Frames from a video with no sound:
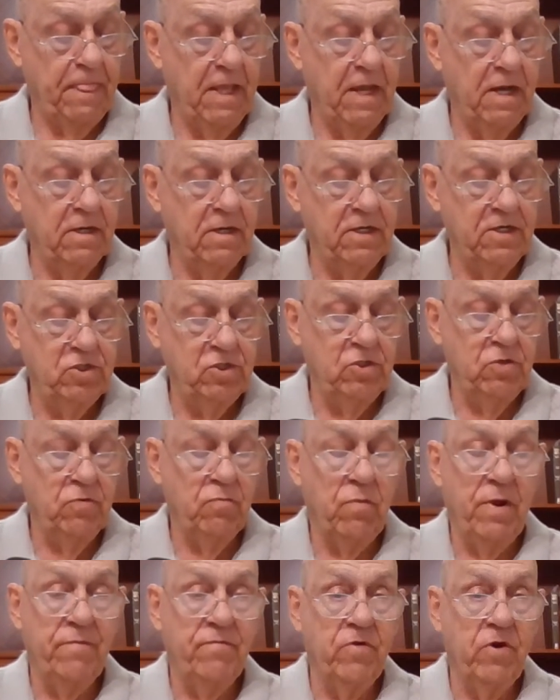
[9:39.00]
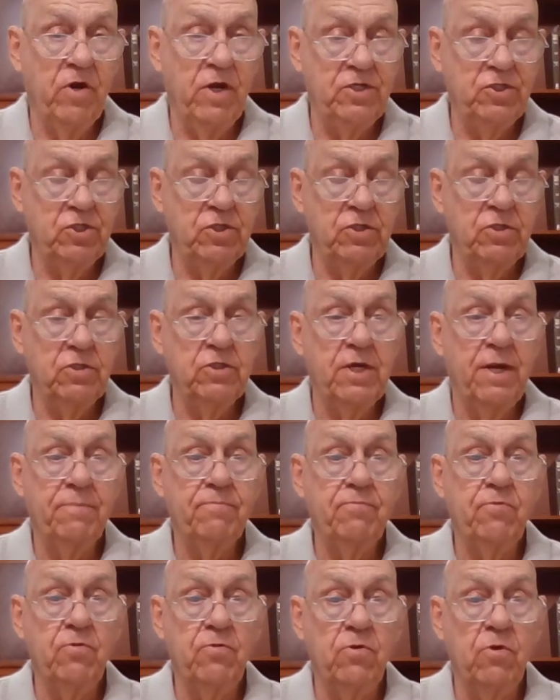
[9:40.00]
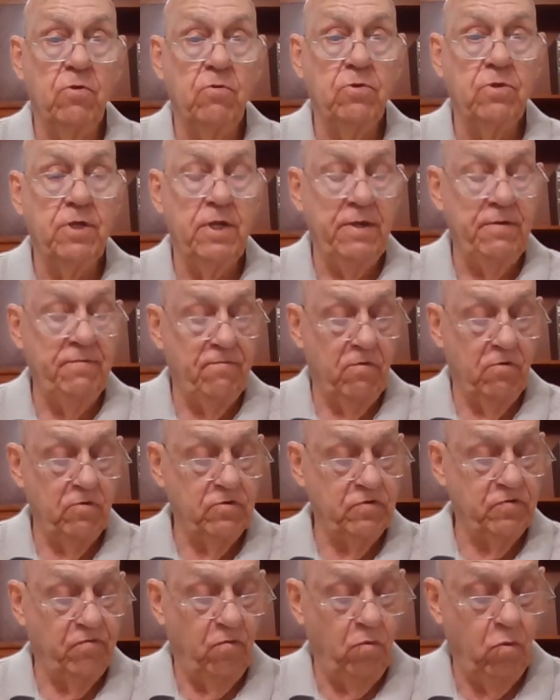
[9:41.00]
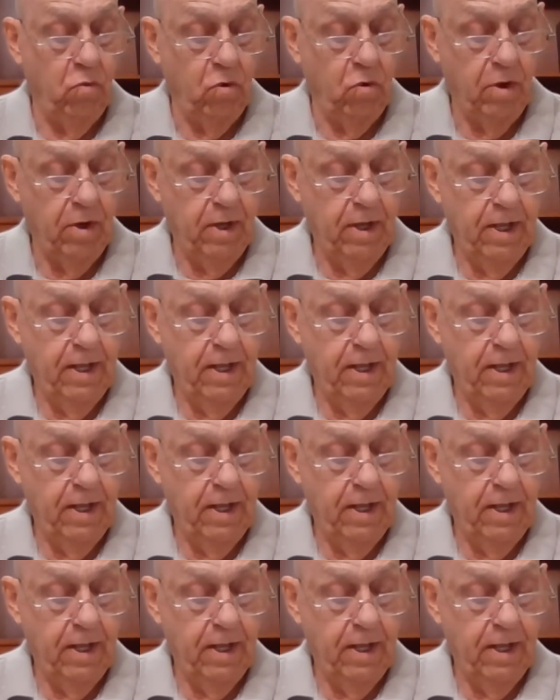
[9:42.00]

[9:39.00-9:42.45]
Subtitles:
Now listen to Revelation chapter 13, verse 4.